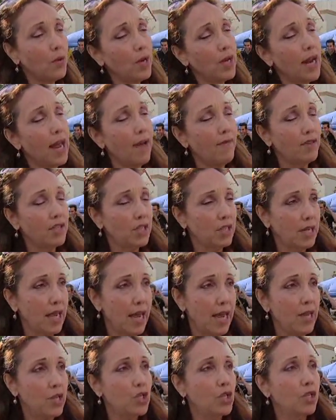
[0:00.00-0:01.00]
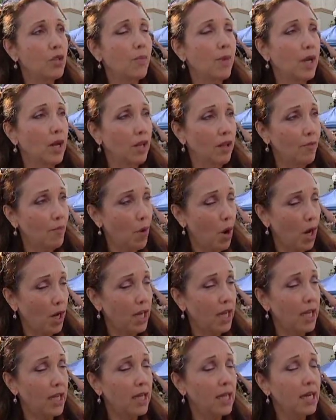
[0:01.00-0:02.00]
We're going to have a stage in the middle of
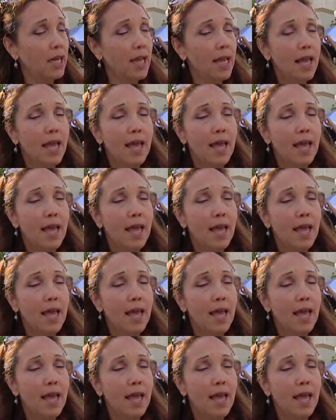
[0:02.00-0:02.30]
market,